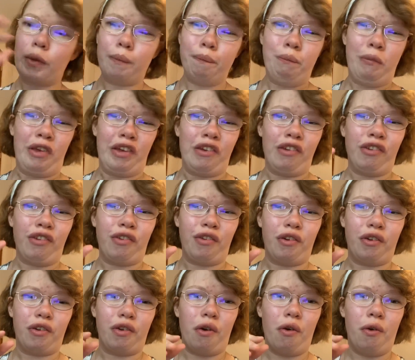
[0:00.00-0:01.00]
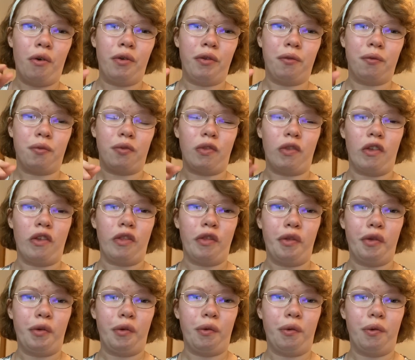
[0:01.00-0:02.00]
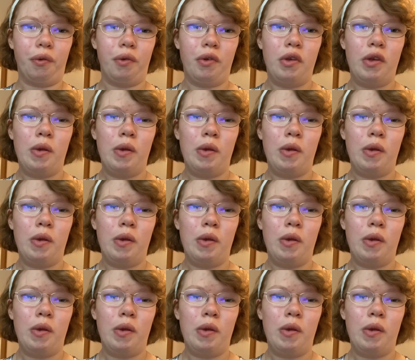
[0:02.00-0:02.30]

making sure all the little